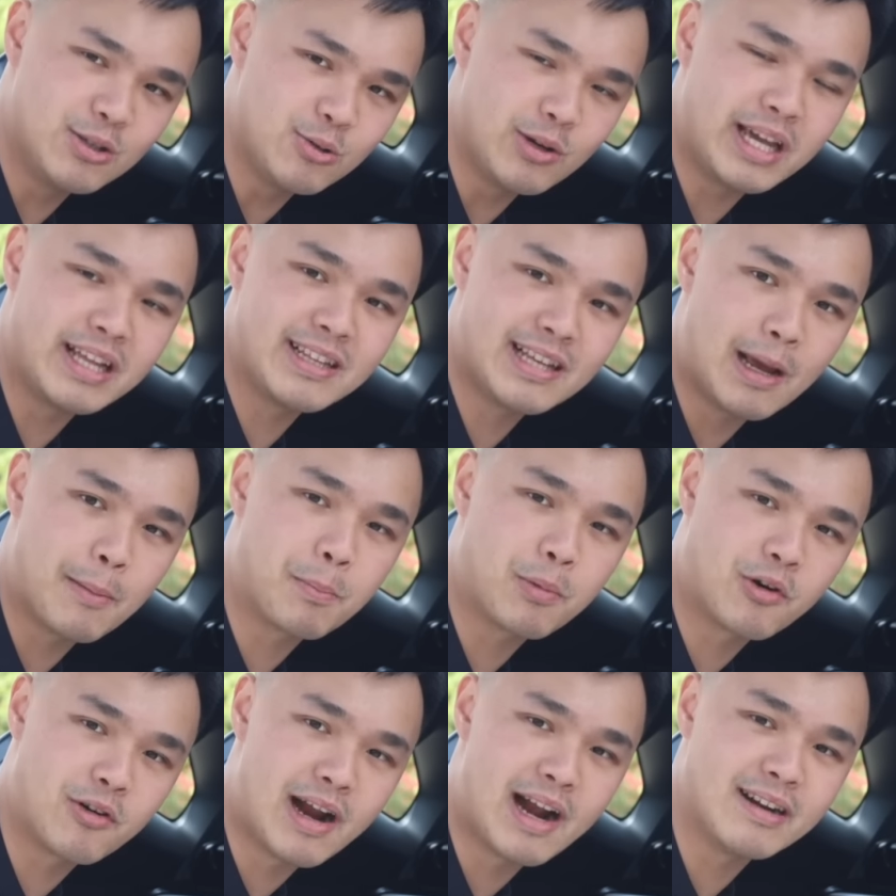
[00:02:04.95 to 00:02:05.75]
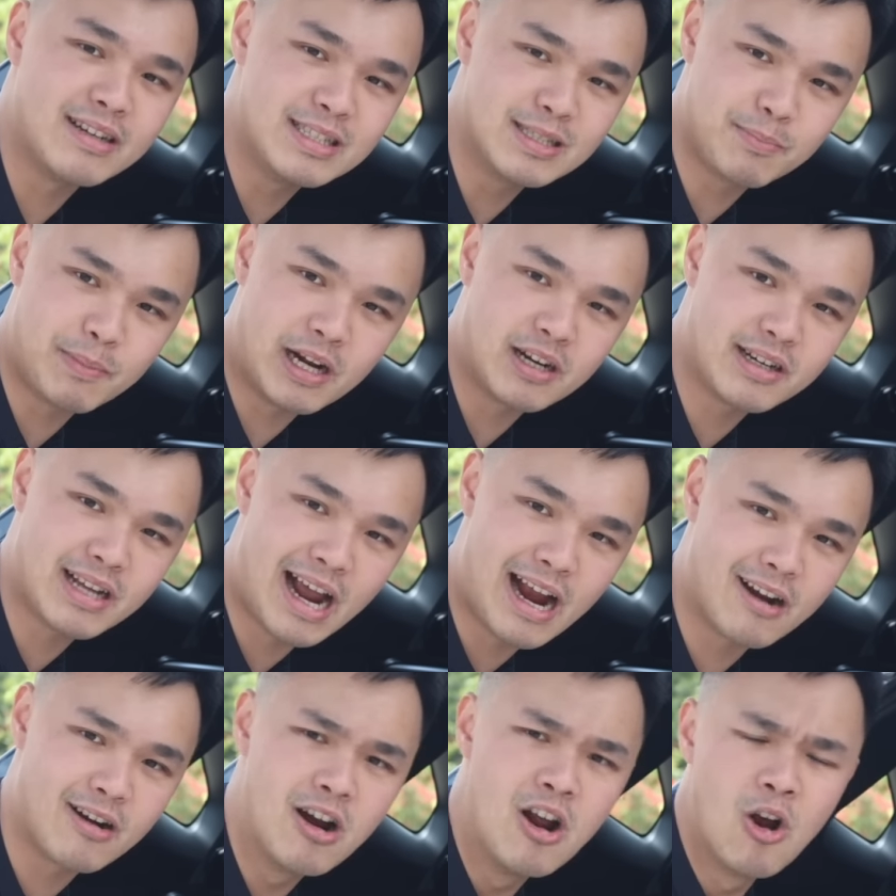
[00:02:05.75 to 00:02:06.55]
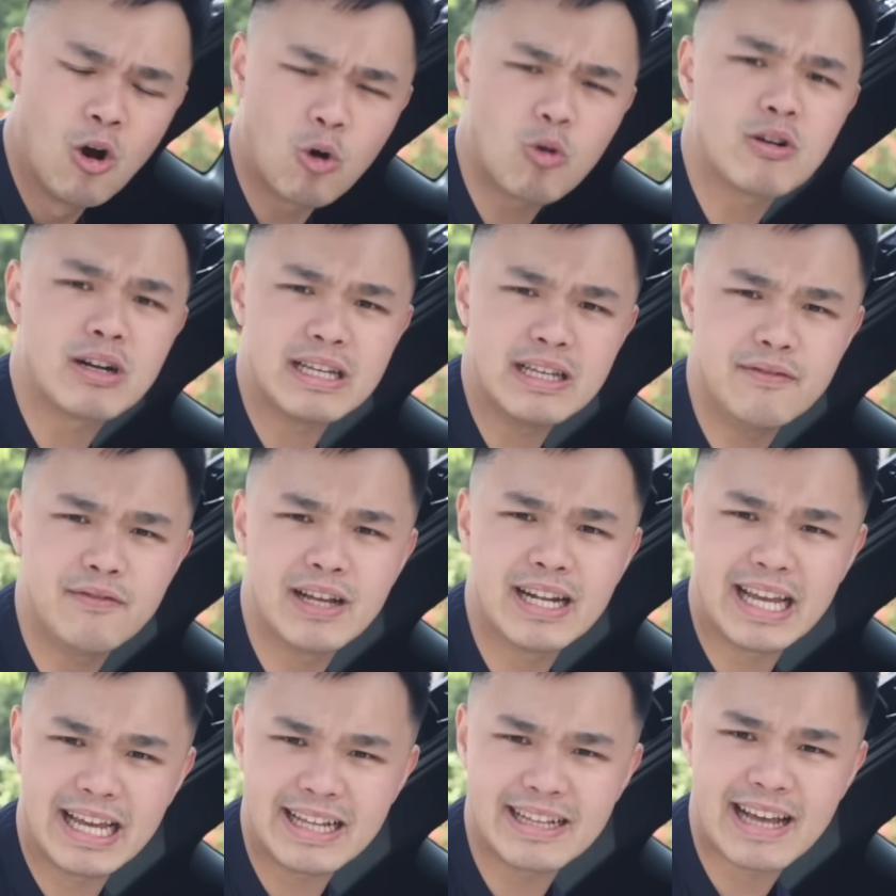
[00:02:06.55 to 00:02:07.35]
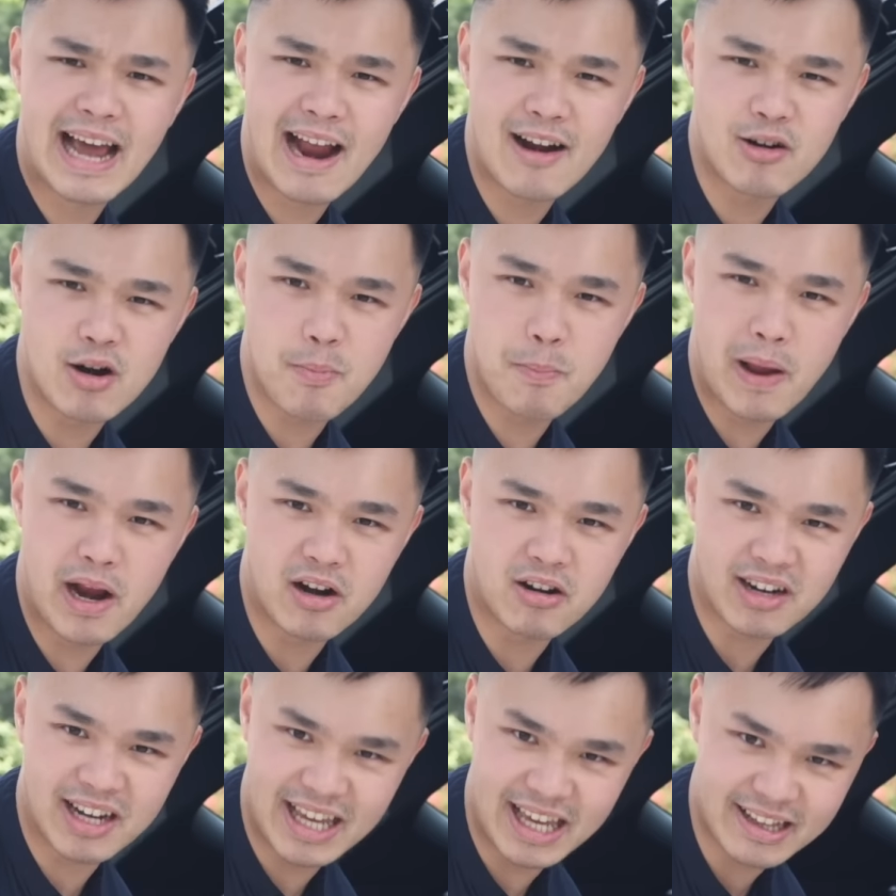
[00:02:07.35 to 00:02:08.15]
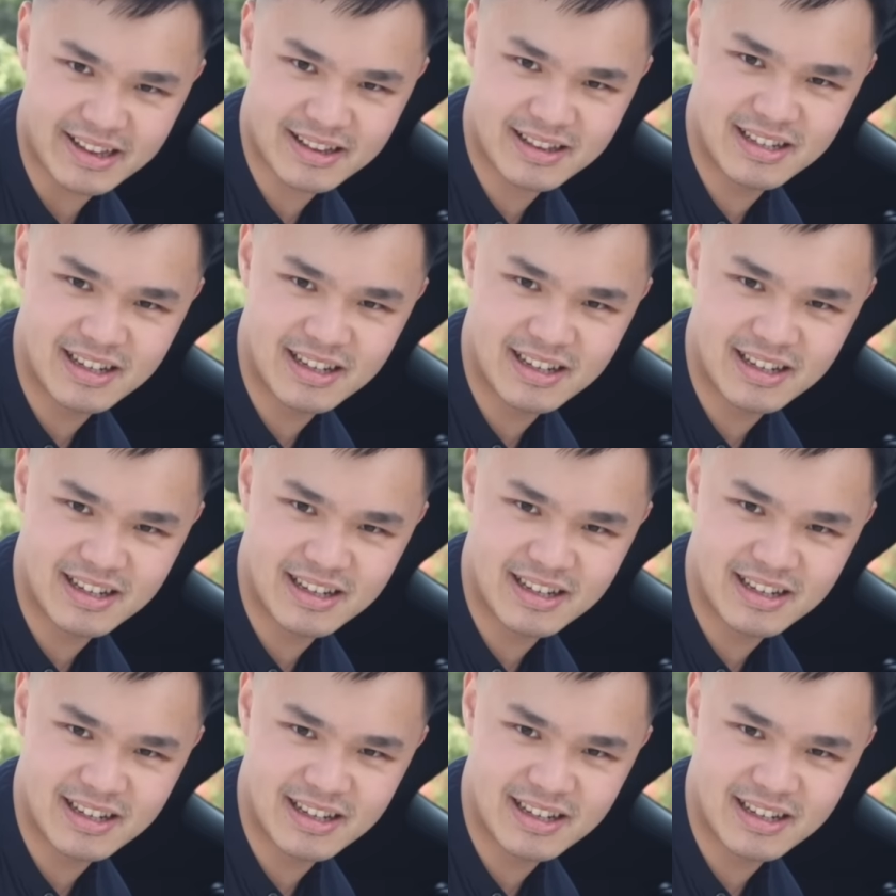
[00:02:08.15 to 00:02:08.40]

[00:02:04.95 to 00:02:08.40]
to a temporary spare tire or even a tire repair kit.